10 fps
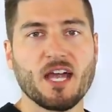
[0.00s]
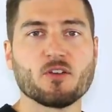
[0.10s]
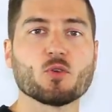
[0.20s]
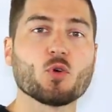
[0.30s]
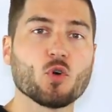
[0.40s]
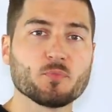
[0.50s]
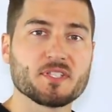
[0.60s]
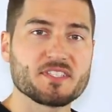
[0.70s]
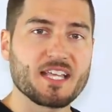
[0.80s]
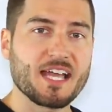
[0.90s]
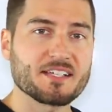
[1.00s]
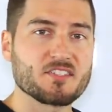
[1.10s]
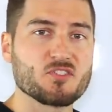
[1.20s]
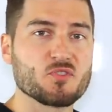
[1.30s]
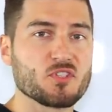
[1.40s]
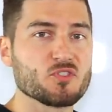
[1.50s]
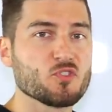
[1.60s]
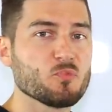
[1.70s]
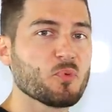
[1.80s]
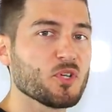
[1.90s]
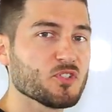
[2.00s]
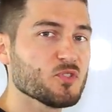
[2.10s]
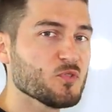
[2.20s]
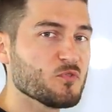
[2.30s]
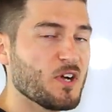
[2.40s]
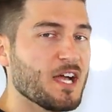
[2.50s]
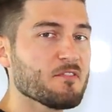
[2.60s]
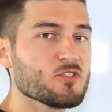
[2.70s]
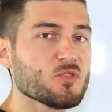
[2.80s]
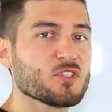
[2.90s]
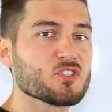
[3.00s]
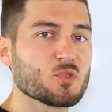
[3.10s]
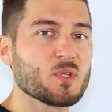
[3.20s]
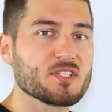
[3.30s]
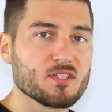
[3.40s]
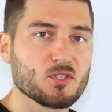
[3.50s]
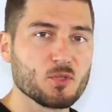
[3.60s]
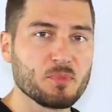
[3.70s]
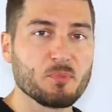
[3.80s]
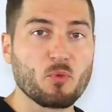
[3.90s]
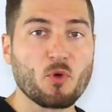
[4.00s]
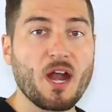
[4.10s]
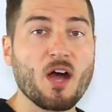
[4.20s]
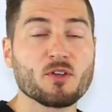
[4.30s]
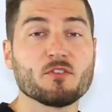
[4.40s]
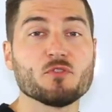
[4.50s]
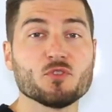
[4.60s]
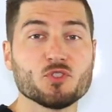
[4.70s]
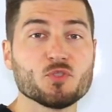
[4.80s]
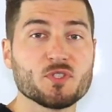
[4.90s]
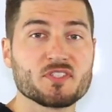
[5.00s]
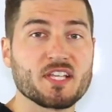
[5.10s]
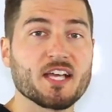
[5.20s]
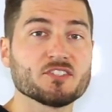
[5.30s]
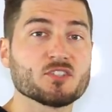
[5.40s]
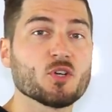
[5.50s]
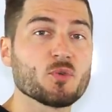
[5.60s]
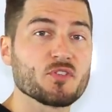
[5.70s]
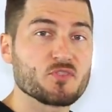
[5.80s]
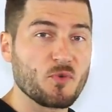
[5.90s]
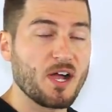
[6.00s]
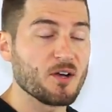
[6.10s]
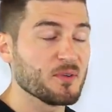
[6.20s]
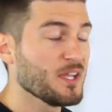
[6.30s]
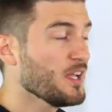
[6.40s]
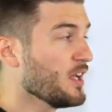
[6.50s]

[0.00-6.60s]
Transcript: I know Goldman Sachs is using 2.25, so you can squeeze a little bit more out if you do decide to go this route.